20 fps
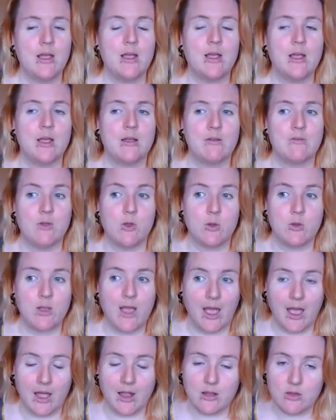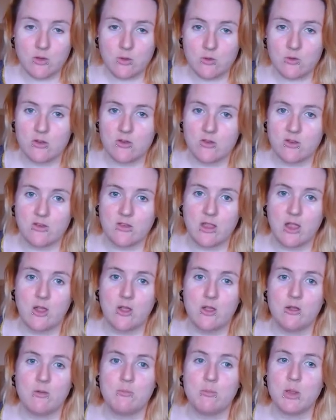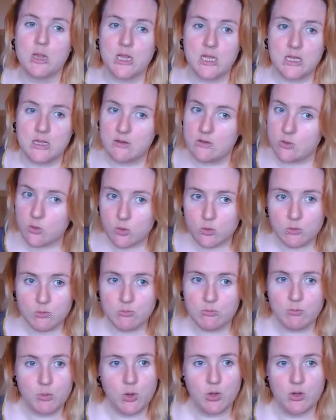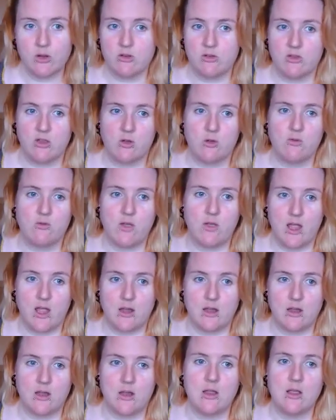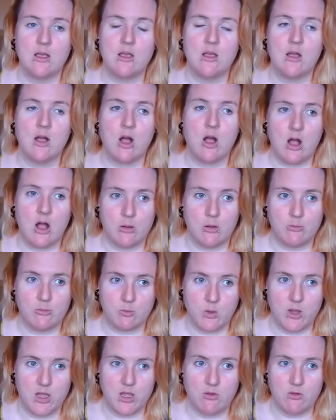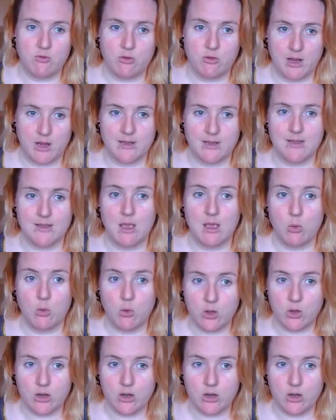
if you can't use it just now, please don't put yourself in harm's way of trying to get on.